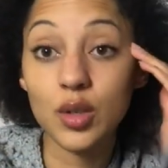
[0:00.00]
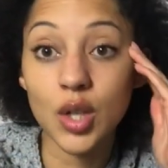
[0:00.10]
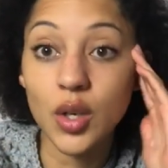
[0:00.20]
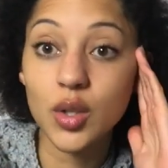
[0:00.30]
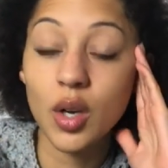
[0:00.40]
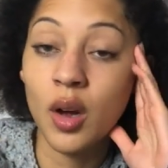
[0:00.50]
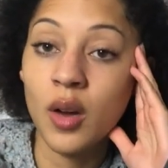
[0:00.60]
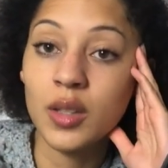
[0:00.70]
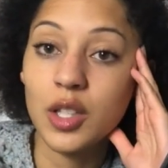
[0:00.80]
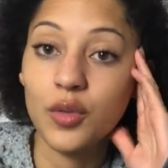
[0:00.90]
socks
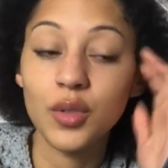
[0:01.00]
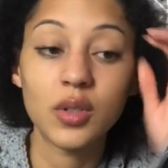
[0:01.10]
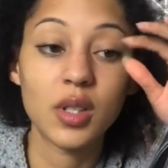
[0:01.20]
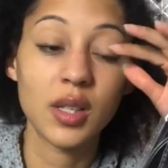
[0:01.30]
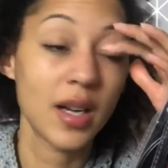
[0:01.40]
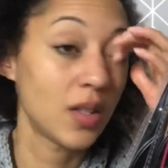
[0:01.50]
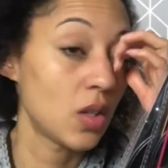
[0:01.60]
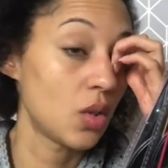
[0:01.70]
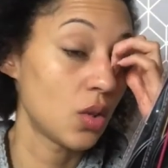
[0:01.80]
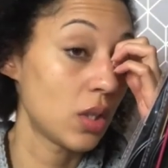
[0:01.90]
on different sizes
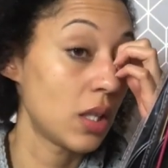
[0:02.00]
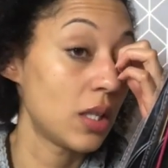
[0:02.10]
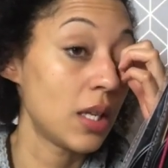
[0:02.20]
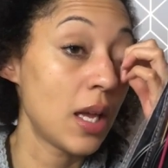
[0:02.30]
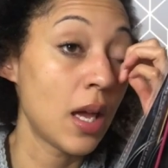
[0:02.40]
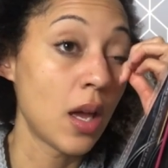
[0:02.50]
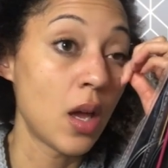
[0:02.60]
just to see